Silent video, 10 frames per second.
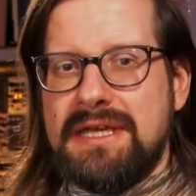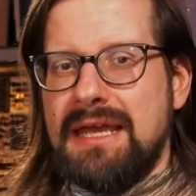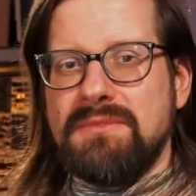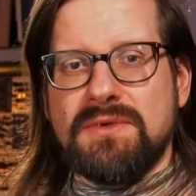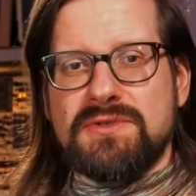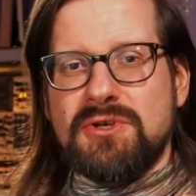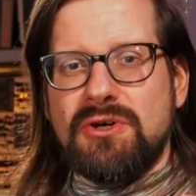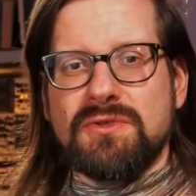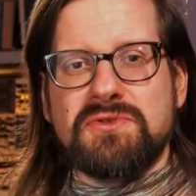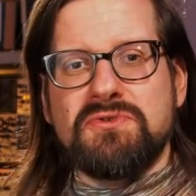Game music,
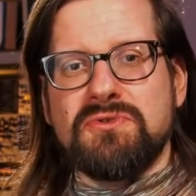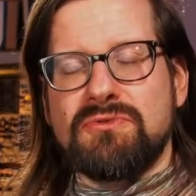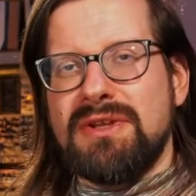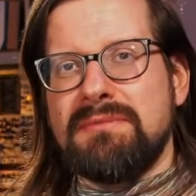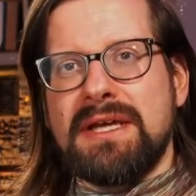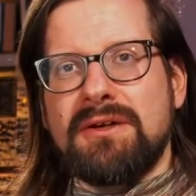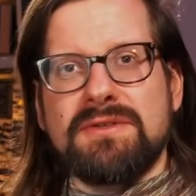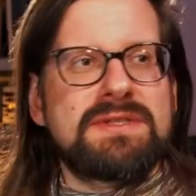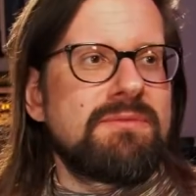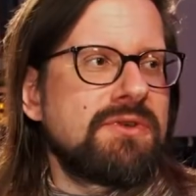old school remake
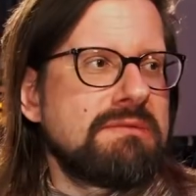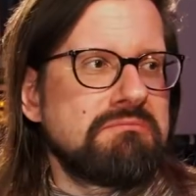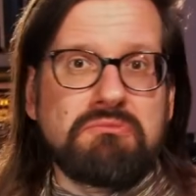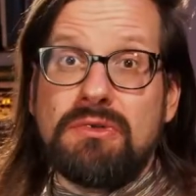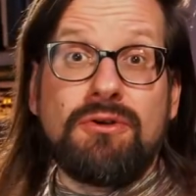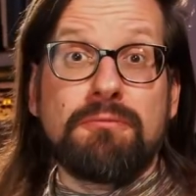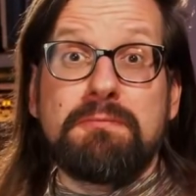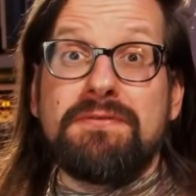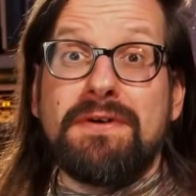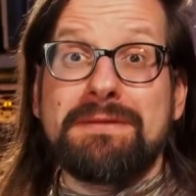on something could
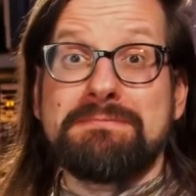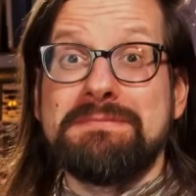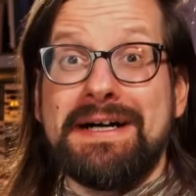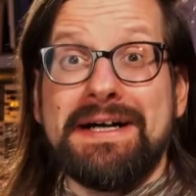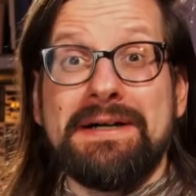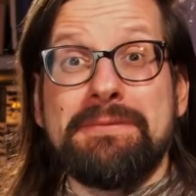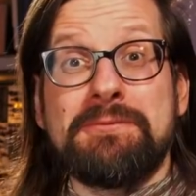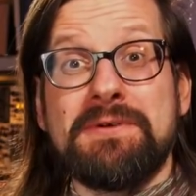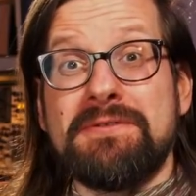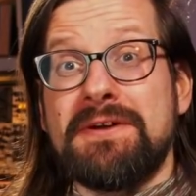be fun.
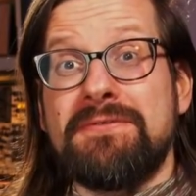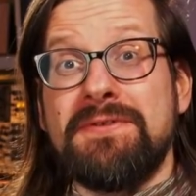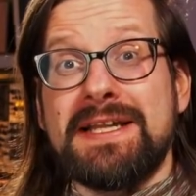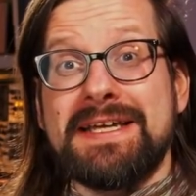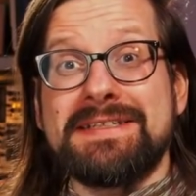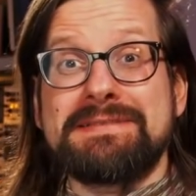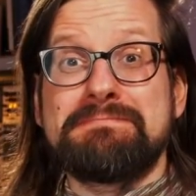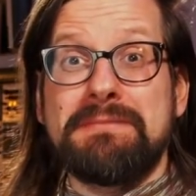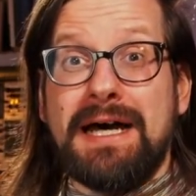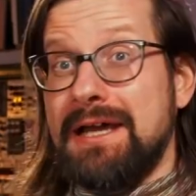If I feel like it,
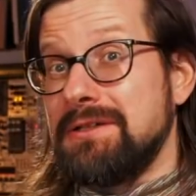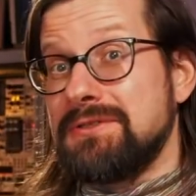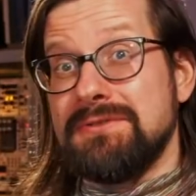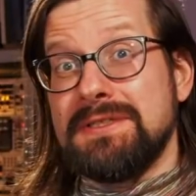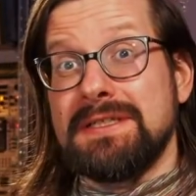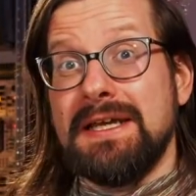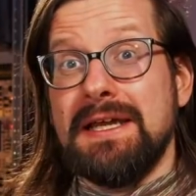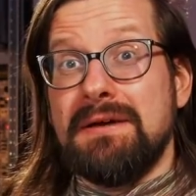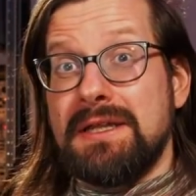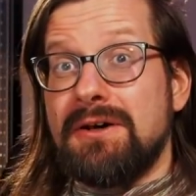I'll do it.
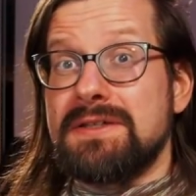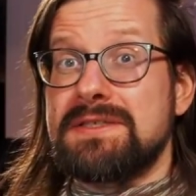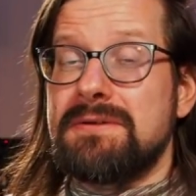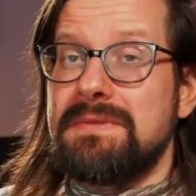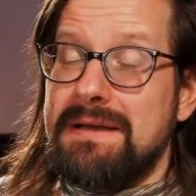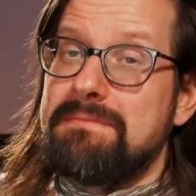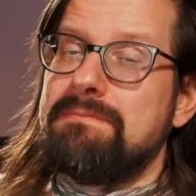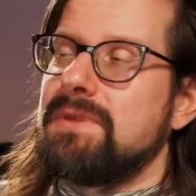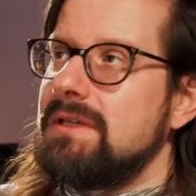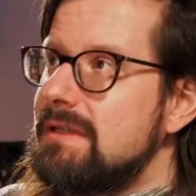And I also,
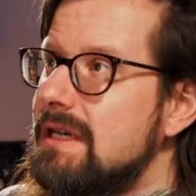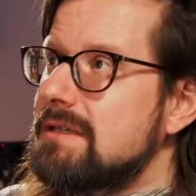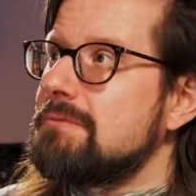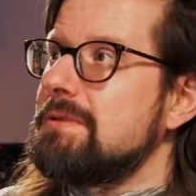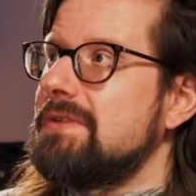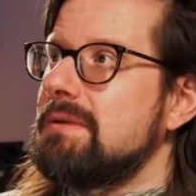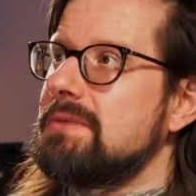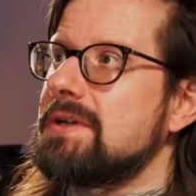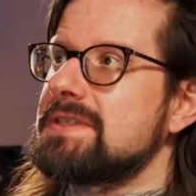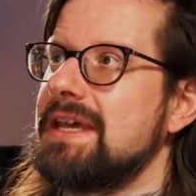that could be fun
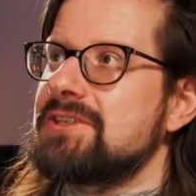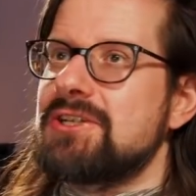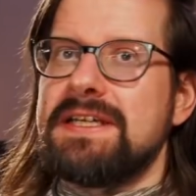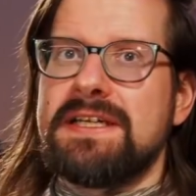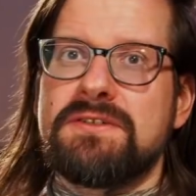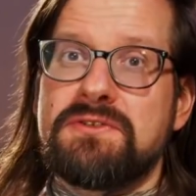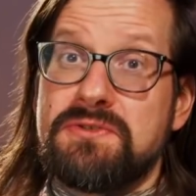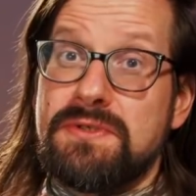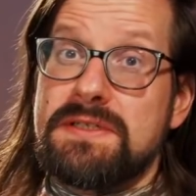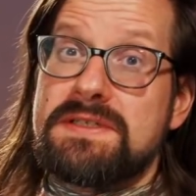because I actually got a
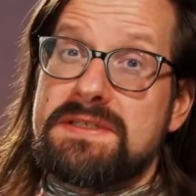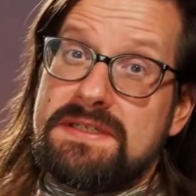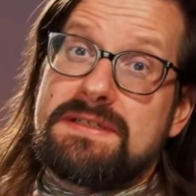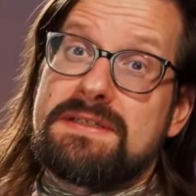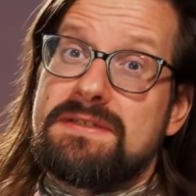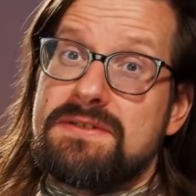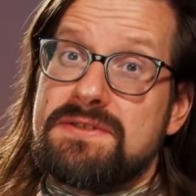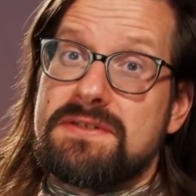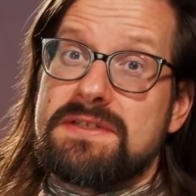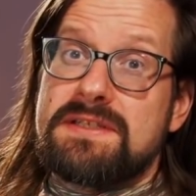dual
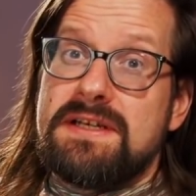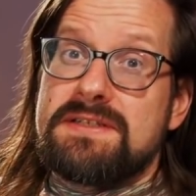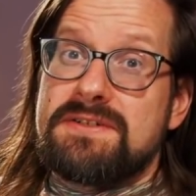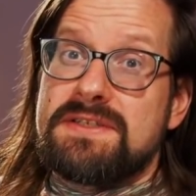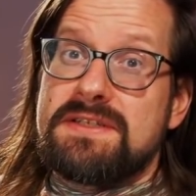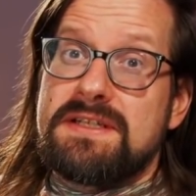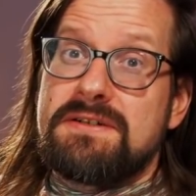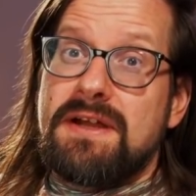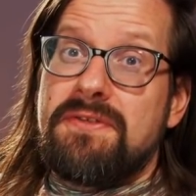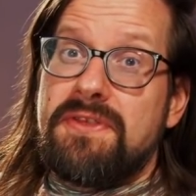synthesizer
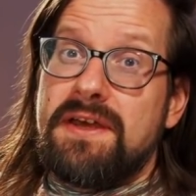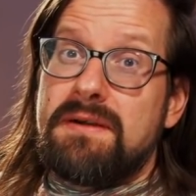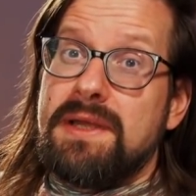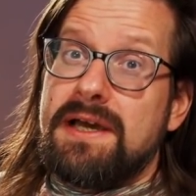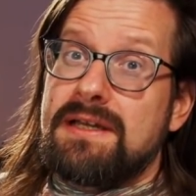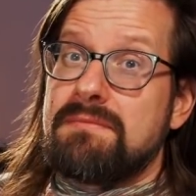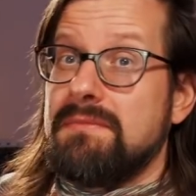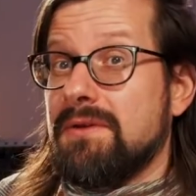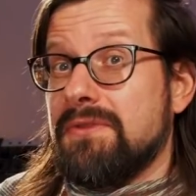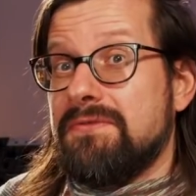sitting right there behind
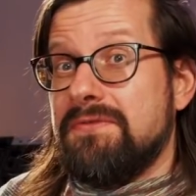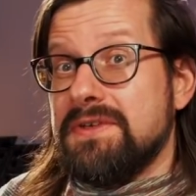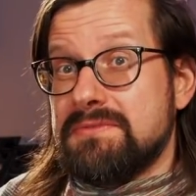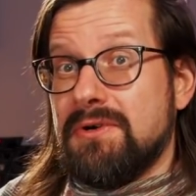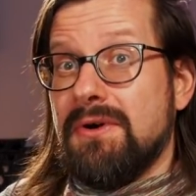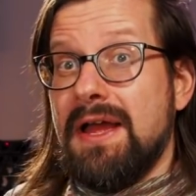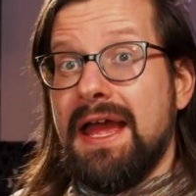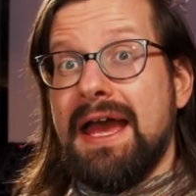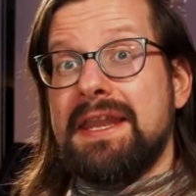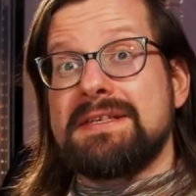me on the Fismo,
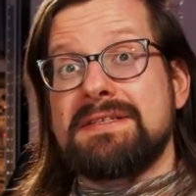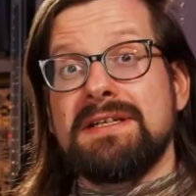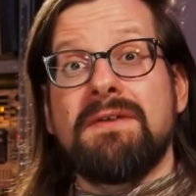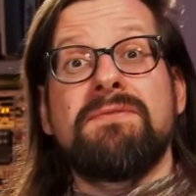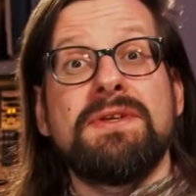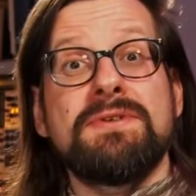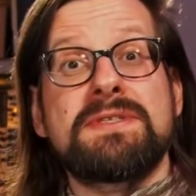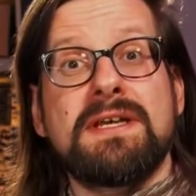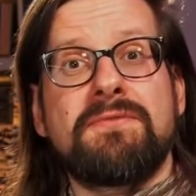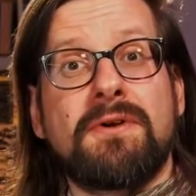and I still haven't
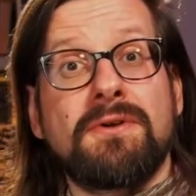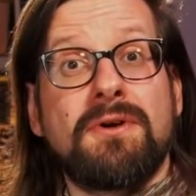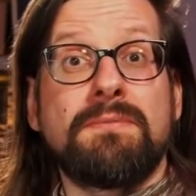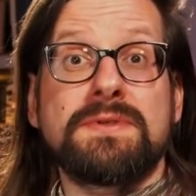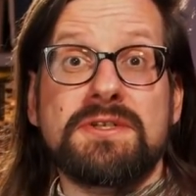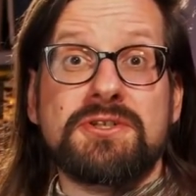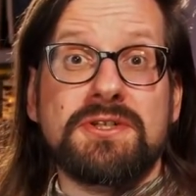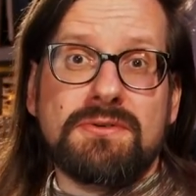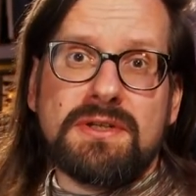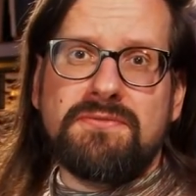used that for a
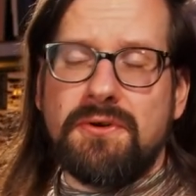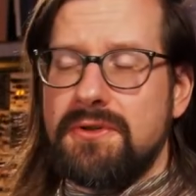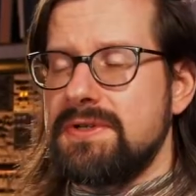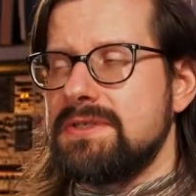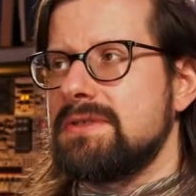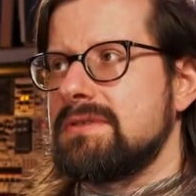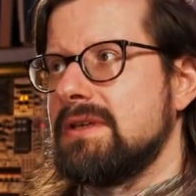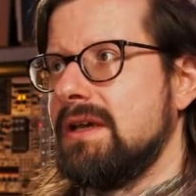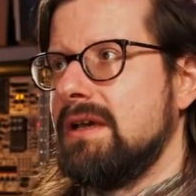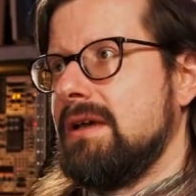composition, only for noises.
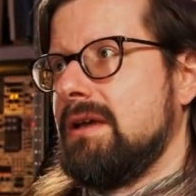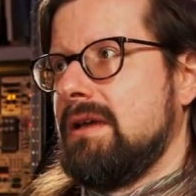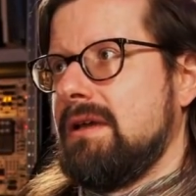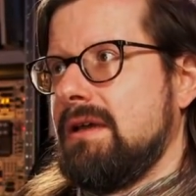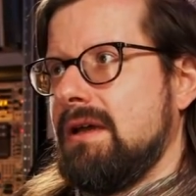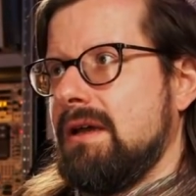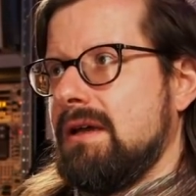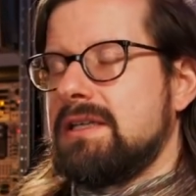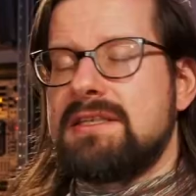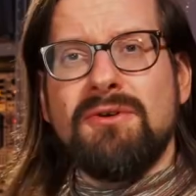
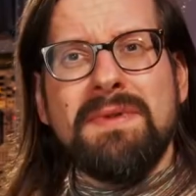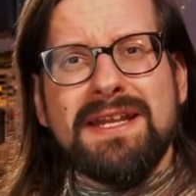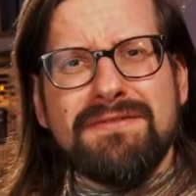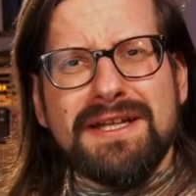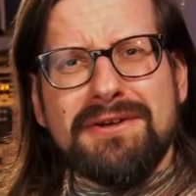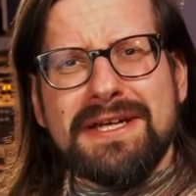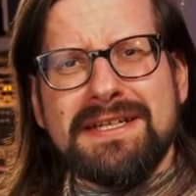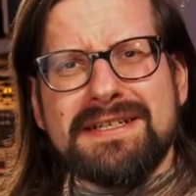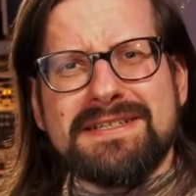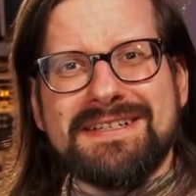So many video
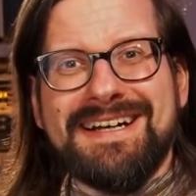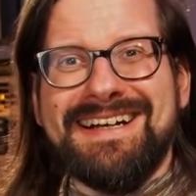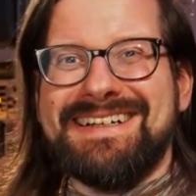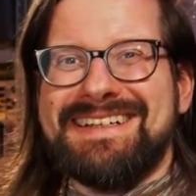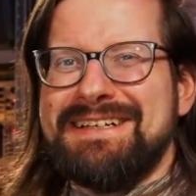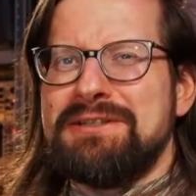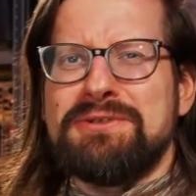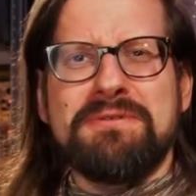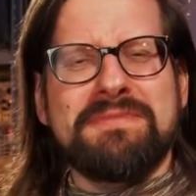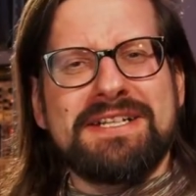ideas. You're
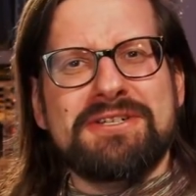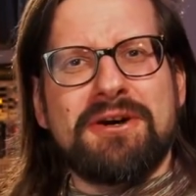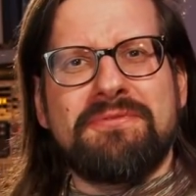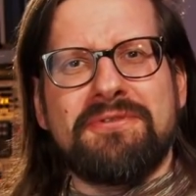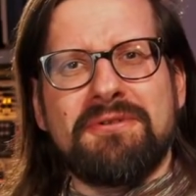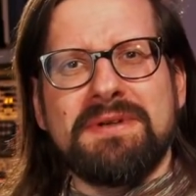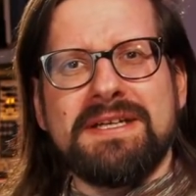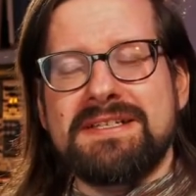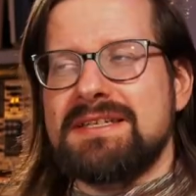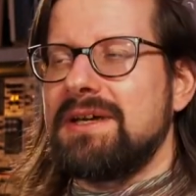doing my job for me,
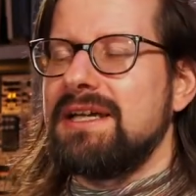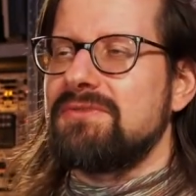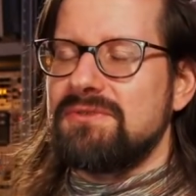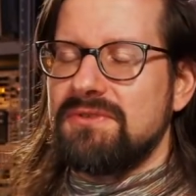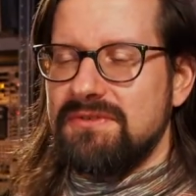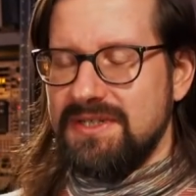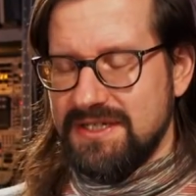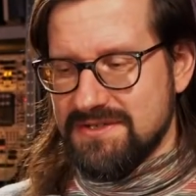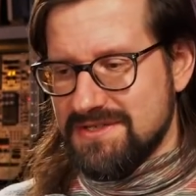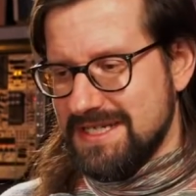except I have to do the
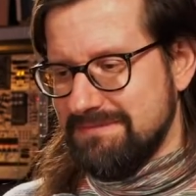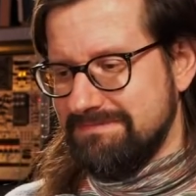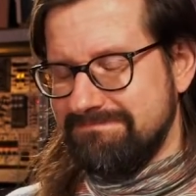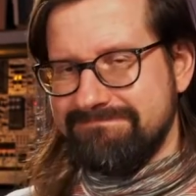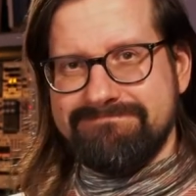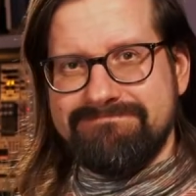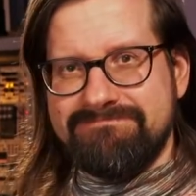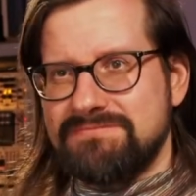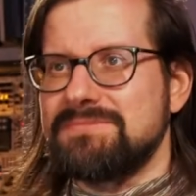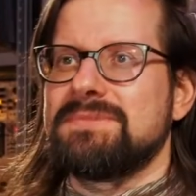videos then.
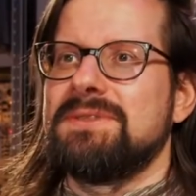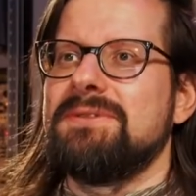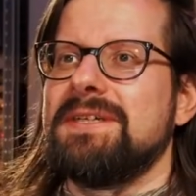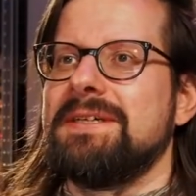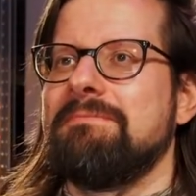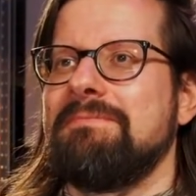Okay.